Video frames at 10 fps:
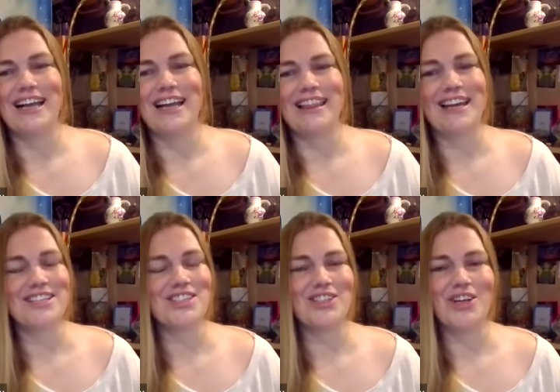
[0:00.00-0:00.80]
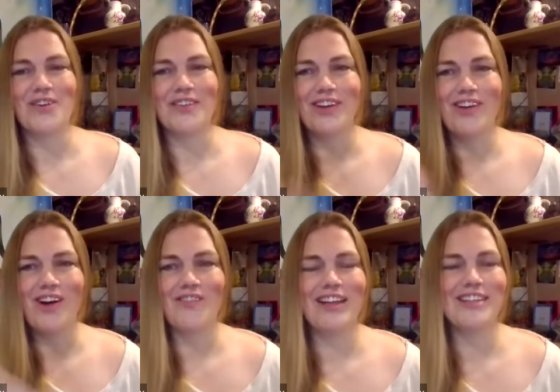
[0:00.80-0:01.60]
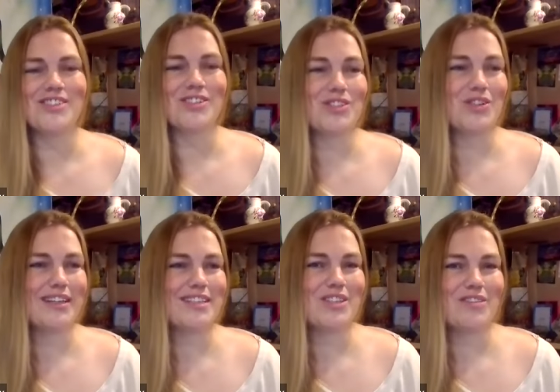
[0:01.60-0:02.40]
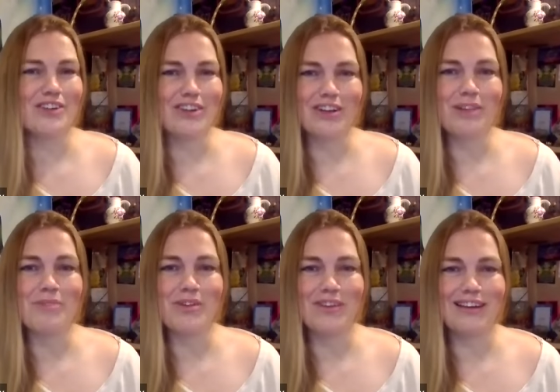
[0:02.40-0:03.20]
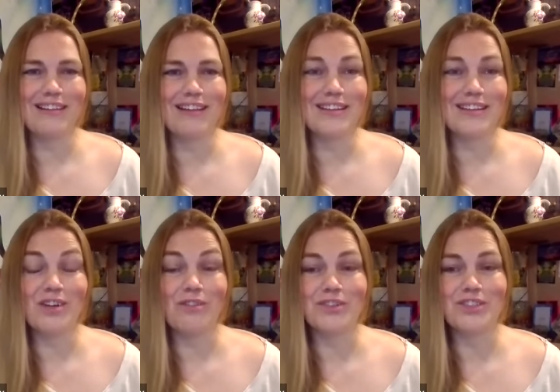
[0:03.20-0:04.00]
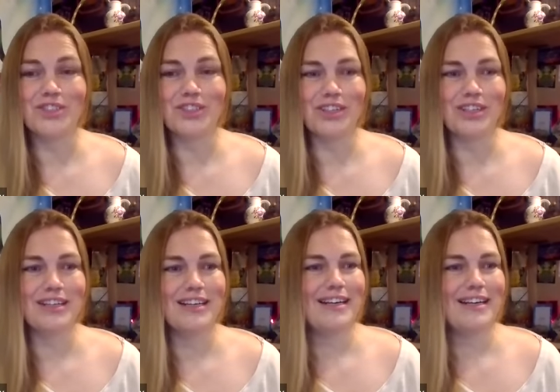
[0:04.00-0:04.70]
let us know in the comments, or join us over in our community and let us know for sure.